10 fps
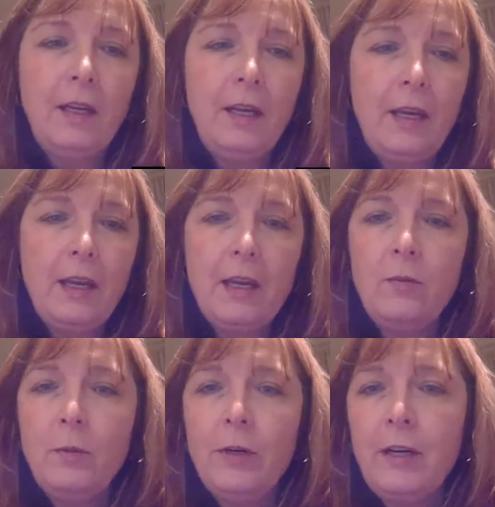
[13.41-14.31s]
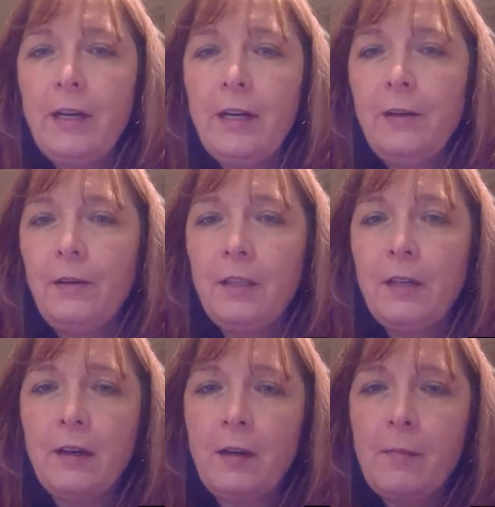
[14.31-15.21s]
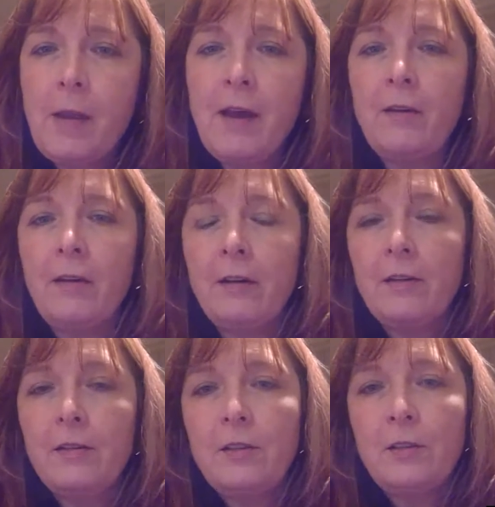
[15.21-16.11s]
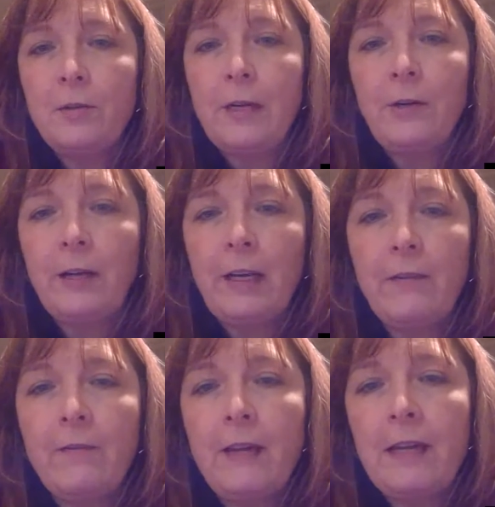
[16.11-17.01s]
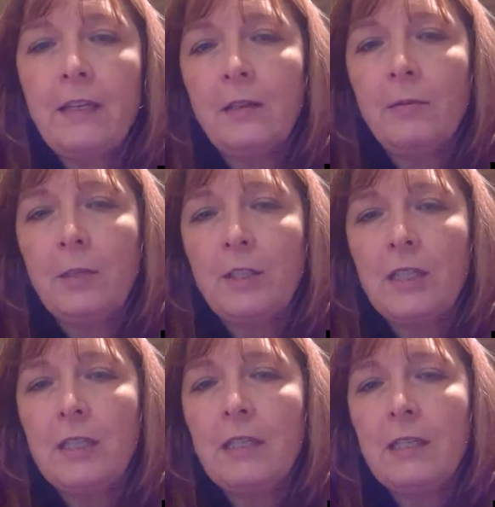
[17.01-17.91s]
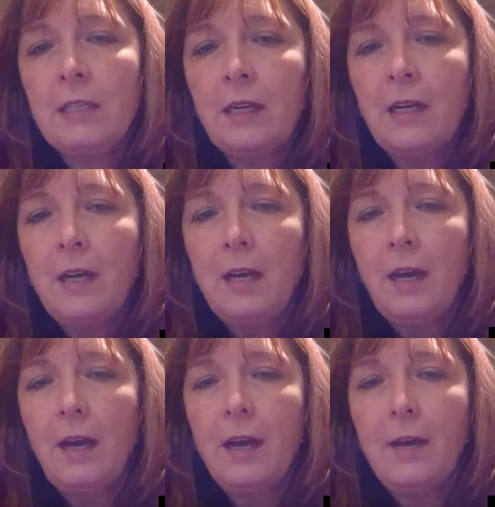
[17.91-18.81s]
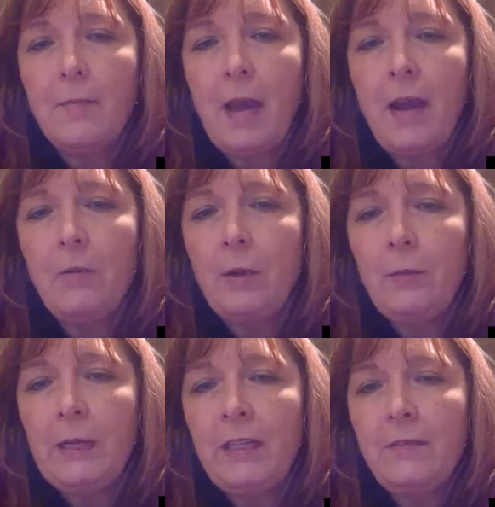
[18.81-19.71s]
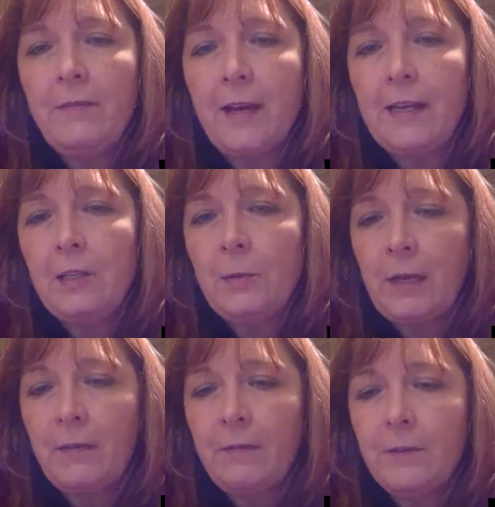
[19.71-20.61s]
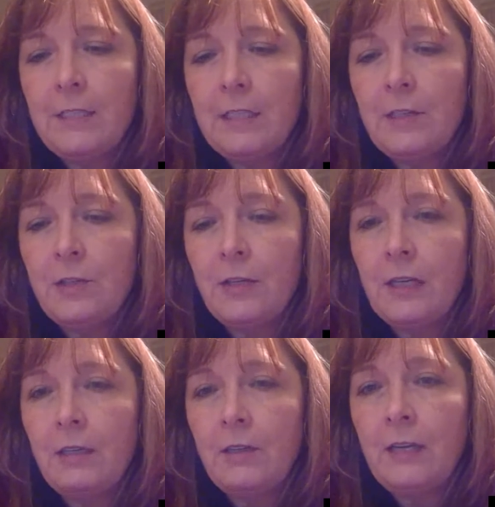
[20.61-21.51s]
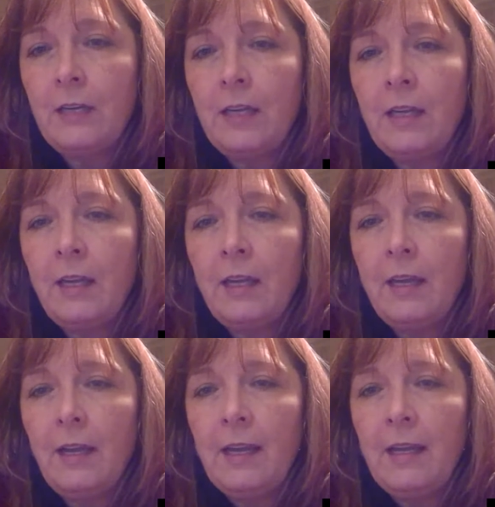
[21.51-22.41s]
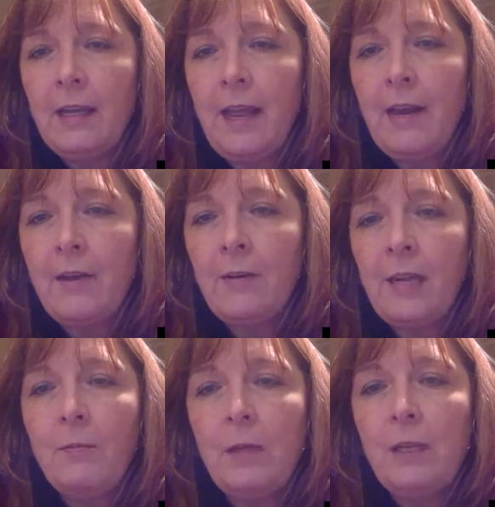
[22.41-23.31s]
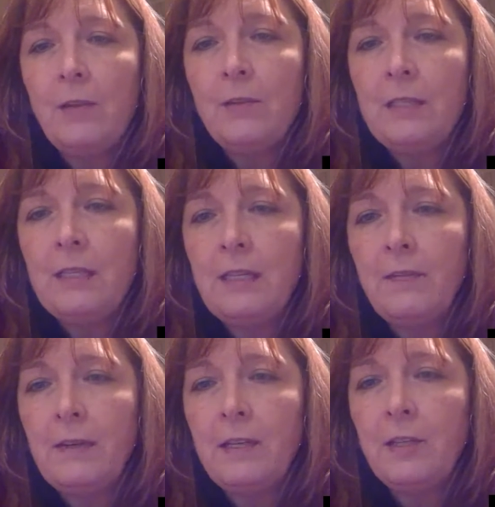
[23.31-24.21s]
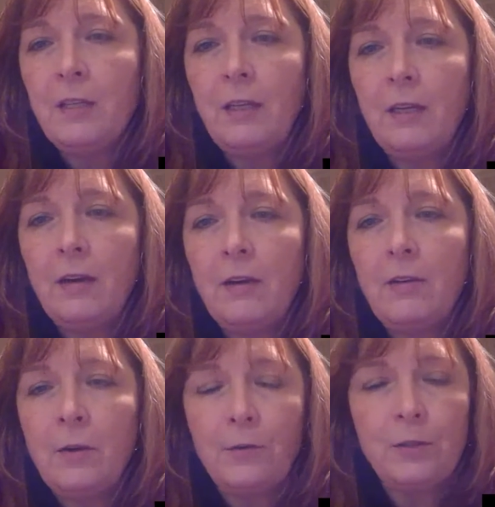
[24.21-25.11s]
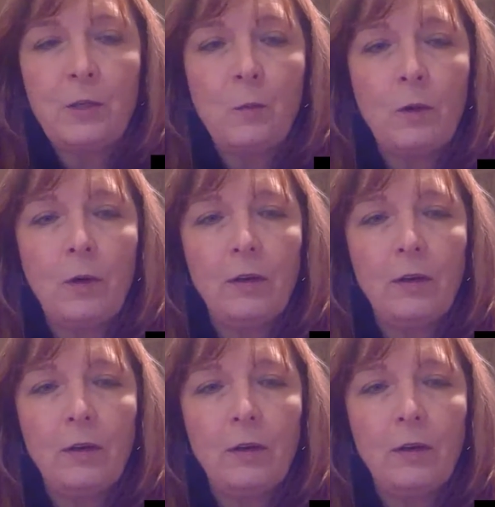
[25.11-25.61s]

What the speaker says: And we're here to talk about our triggering event, which is how would we define 21st century learning and how can we use the definition in our coaching work.